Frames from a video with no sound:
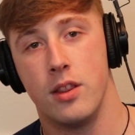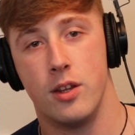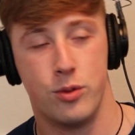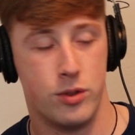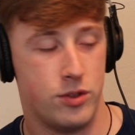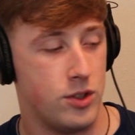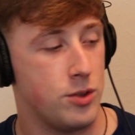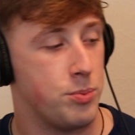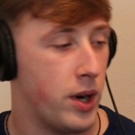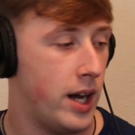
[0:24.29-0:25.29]
This was
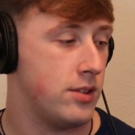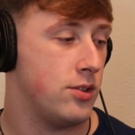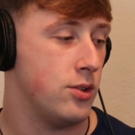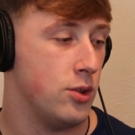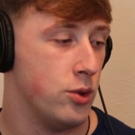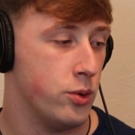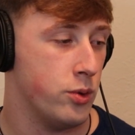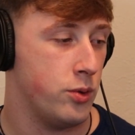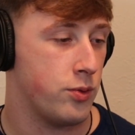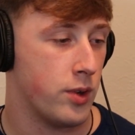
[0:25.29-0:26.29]
just brought to
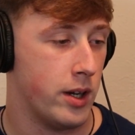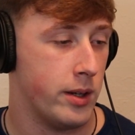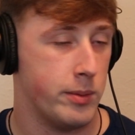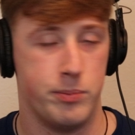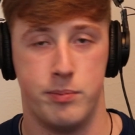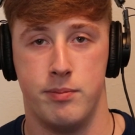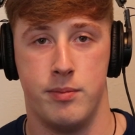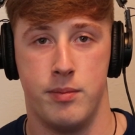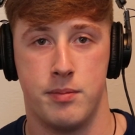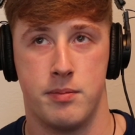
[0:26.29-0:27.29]
you from,